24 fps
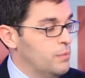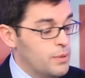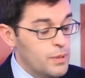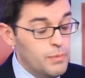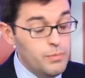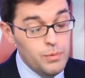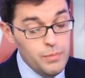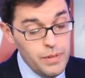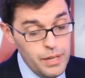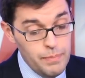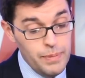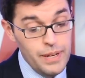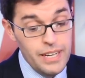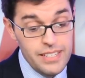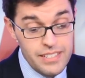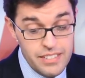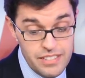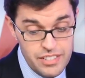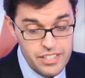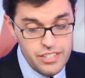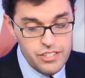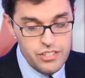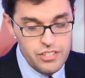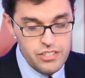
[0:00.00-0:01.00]
People make bad
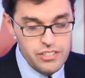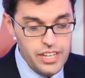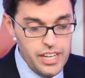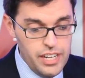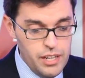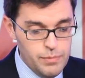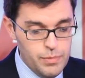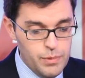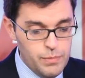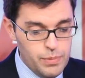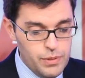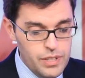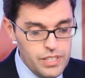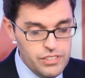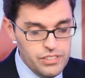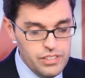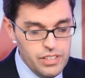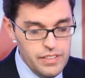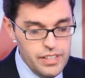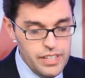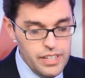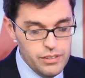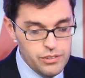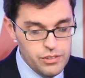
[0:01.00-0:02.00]
decisions, they end up in
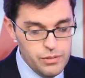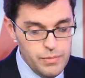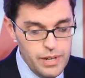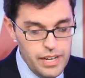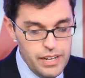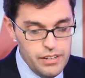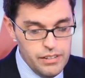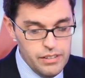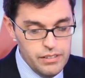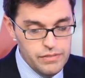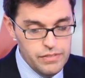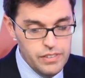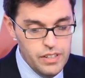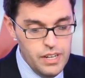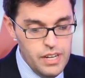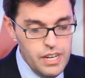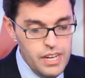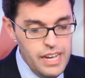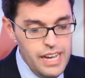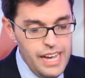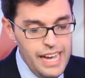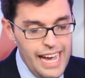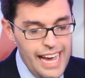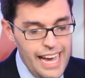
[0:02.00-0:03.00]
prison, and now it's a matter of
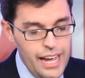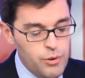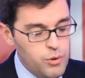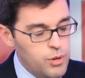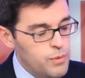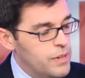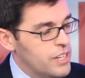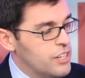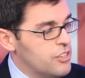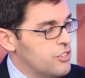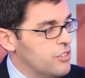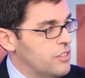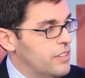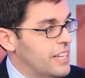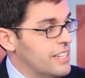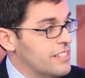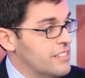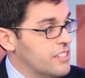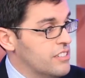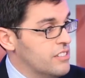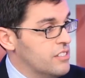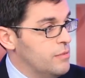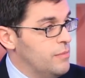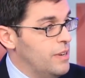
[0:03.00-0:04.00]
how do we make sure that
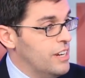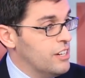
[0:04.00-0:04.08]
system